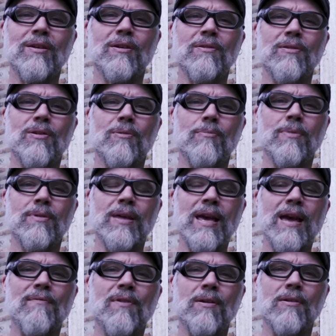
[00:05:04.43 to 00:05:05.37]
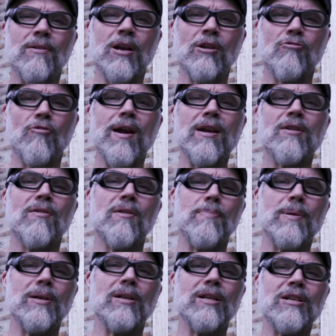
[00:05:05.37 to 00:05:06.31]
they have a greater
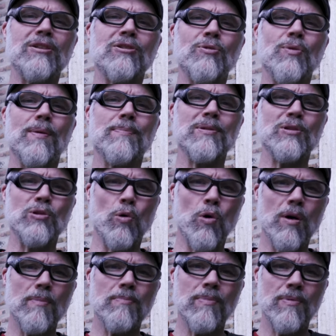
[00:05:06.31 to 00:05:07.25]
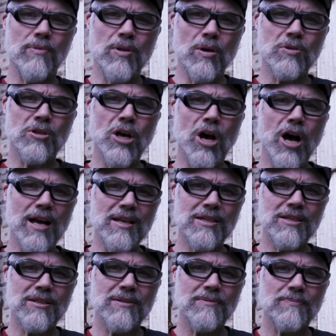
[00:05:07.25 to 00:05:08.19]
ability to absorb those
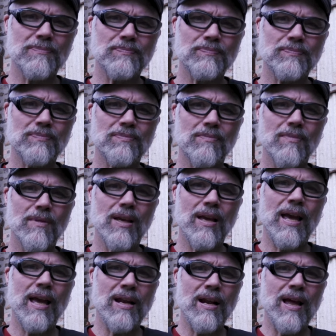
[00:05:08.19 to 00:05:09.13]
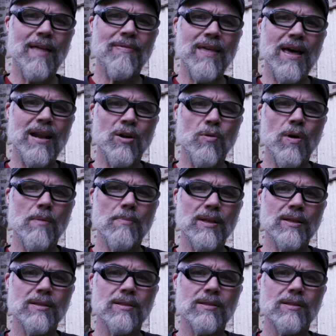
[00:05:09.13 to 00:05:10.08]
costs and that
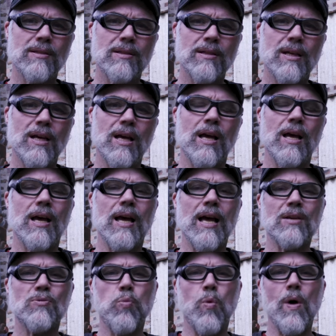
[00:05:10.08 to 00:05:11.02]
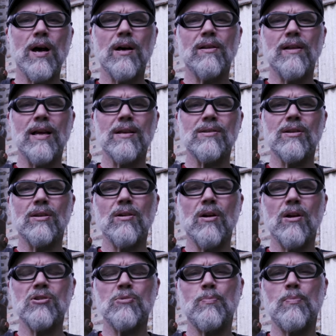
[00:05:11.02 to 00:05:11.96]
equipment, as well as a
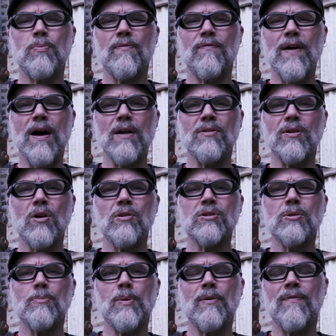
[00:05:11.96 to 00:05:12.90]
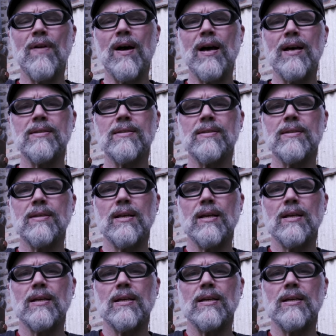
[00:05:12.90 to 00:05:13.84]
large foundry also provides
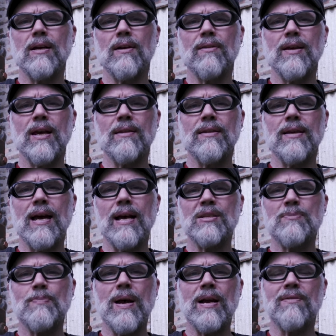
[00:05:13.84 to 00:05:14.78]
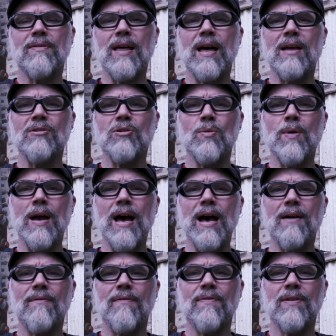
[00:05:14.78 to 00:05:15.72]
the aspect that you
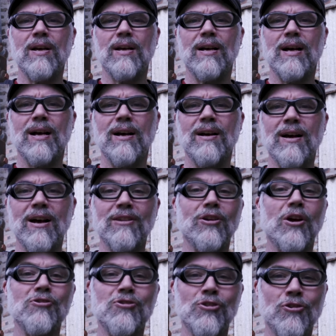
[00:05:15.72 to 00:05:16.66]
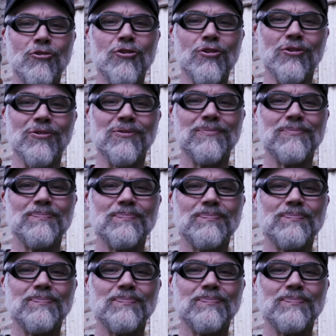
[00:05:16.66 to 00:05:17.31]
have a larger crew,